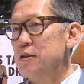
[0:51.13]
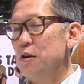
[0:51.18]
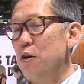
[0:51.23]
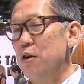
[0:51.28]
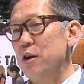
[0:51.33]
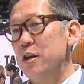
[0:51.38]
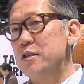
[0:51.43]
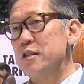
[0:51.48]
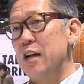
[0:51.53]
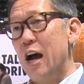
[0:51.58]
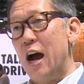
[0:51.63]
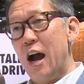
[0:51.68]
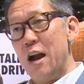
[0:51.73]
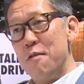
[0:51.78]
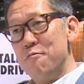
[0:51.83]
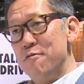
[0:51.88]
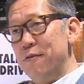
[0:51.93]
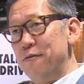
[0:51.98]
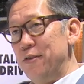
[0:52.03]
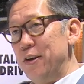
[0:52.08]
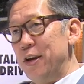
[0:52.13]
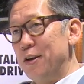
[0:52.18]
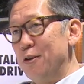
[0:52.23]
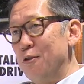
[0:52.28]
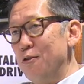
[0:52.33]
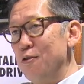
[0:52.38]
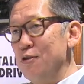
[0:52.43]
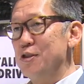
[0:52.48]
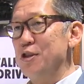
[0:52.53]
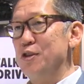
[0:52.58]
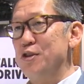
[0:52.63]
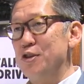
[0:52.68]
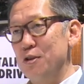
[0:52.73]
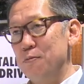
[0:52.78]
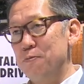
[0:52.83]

So it's a hybrid vehicle, it's a